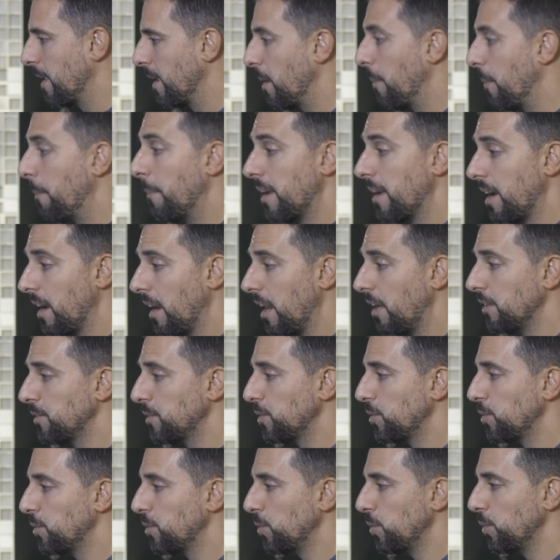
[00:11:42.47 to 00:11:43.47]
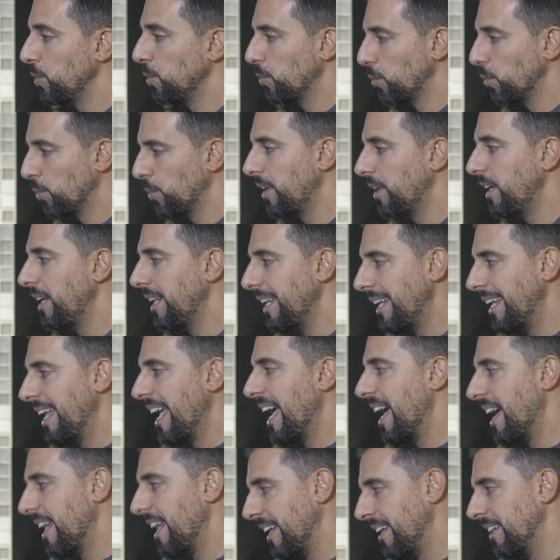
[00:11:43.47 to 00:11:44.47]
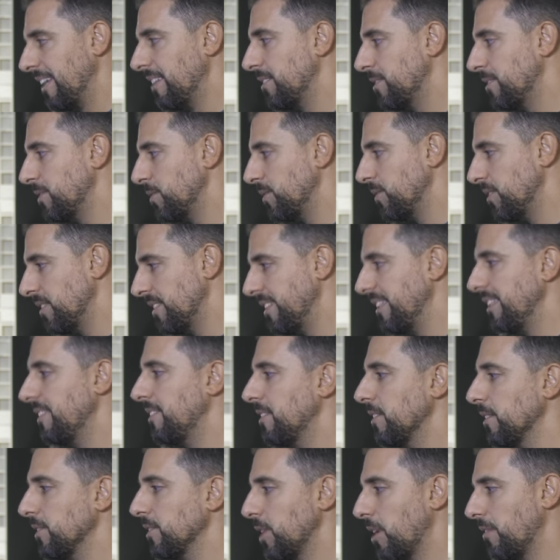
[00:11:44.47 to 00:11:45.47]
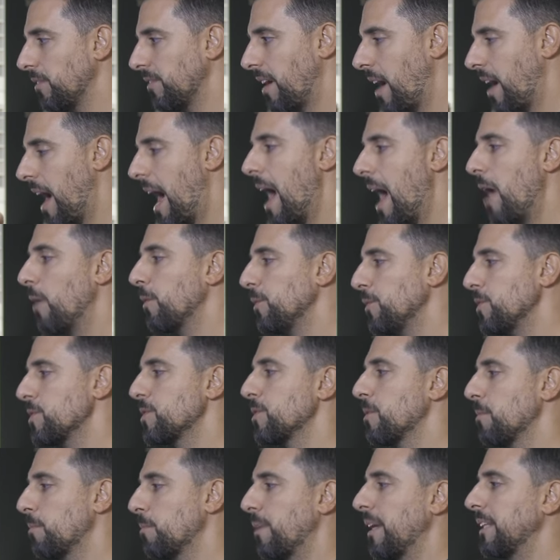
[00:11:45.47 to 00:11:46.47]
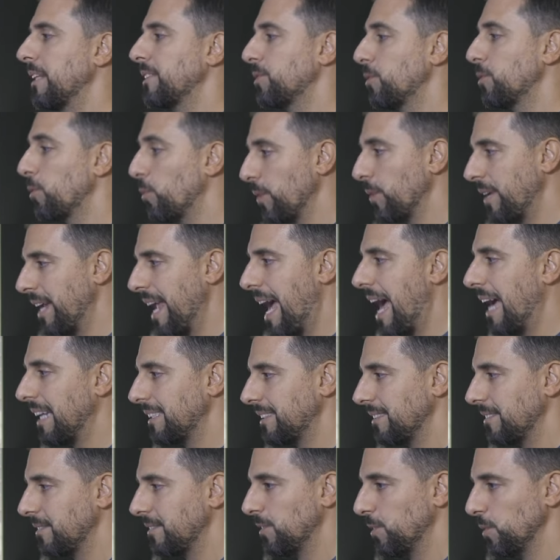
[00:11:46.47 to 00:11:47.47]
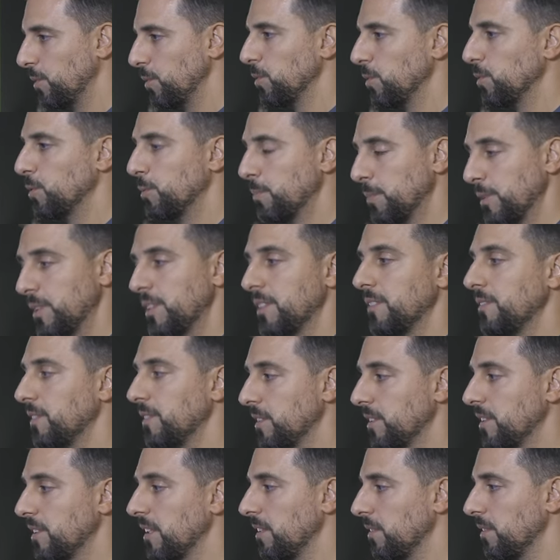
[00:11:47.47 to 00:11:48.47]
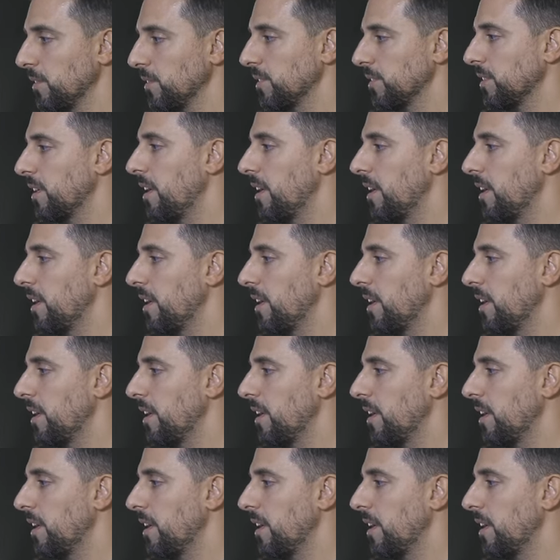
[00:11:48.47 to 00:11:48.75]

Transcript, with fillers: but allows you to really get into the details of how this compressor reacts to specific signals.